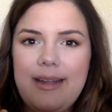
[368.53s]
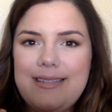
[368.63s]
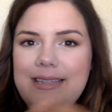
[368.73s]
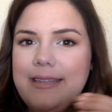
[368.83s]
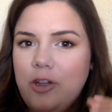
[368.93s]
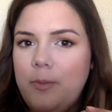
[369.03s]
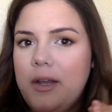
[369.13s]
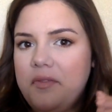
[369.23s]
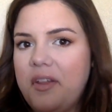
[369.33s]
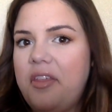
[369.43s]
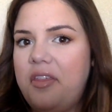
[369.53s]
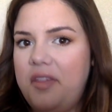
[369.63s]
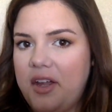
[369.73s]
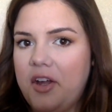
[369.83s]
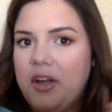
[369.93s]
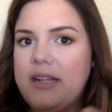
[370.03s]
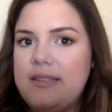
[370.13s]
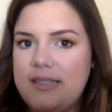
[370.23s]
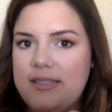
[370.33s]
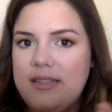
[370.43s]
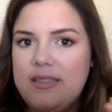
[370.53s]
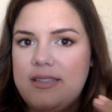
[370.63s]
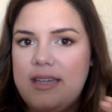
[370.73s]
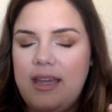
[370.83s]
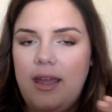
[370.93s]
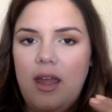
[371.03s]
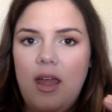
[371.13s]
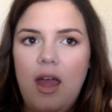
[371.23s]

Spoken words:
it's a little bit of a thicker consistency,